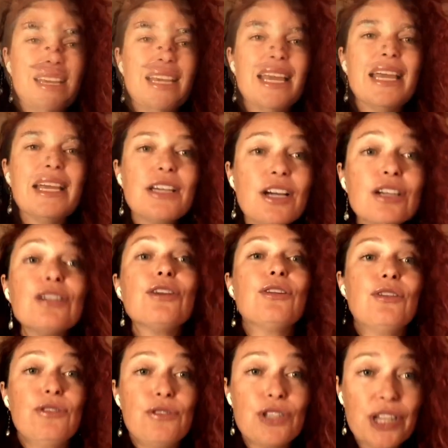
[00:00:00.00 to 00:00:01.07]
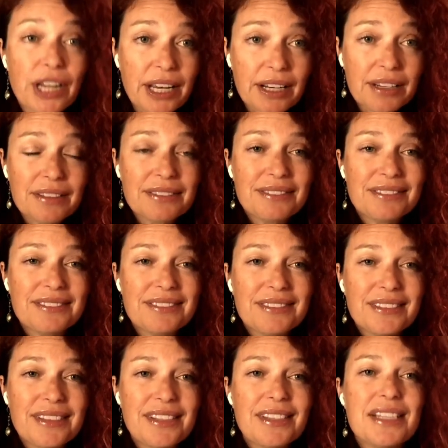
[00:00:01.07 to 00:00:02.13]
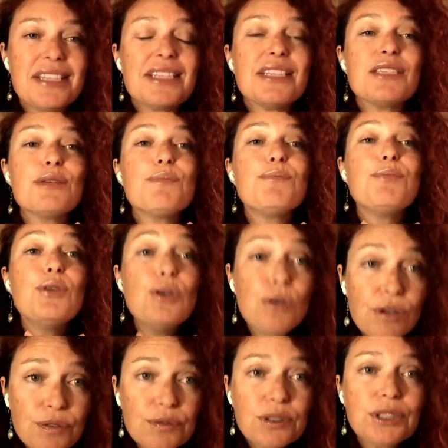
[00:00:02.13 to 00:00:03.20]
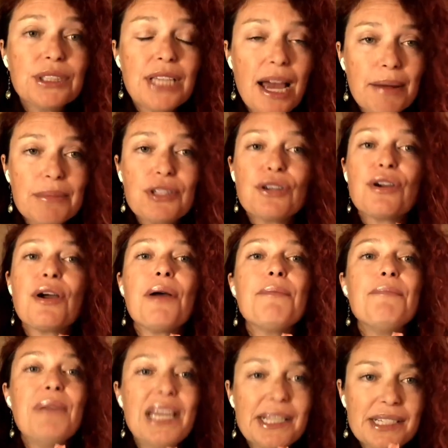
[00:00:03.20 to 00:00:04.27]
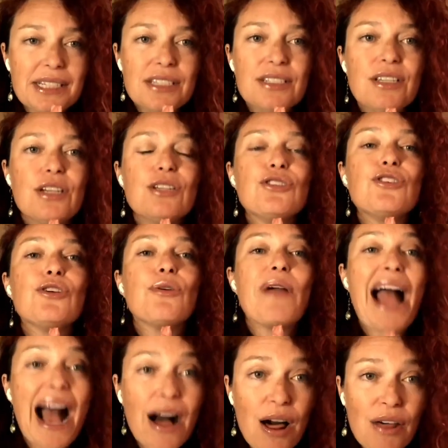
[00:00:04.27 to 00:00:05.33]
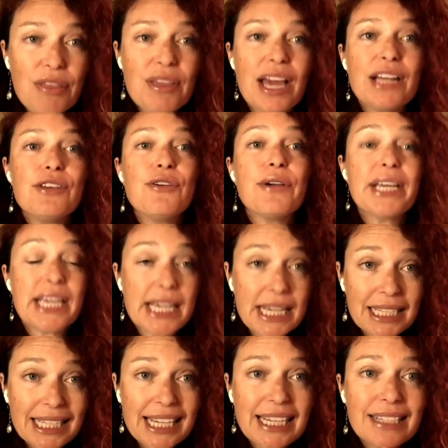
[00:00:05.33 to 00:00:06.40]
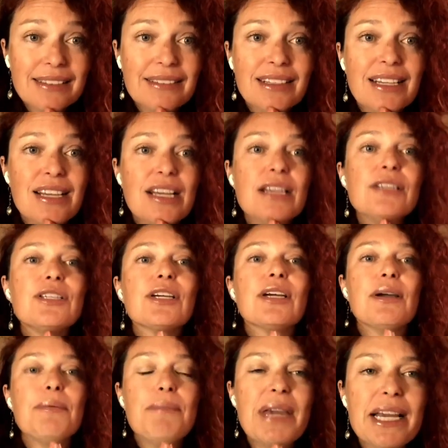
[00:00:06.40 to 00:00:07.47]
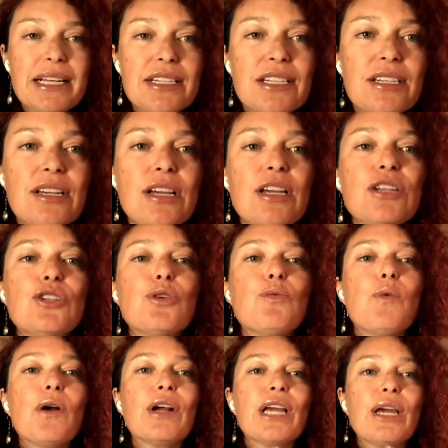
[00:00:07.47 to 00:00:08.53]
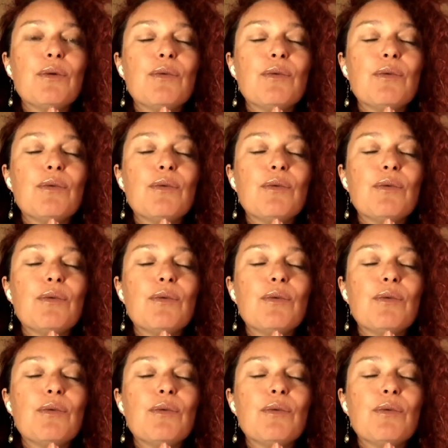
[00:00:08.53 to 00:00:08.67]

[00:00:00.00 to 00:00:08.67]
in conclusion, this is a beautiful time to commit to your health and your healing, to commit to working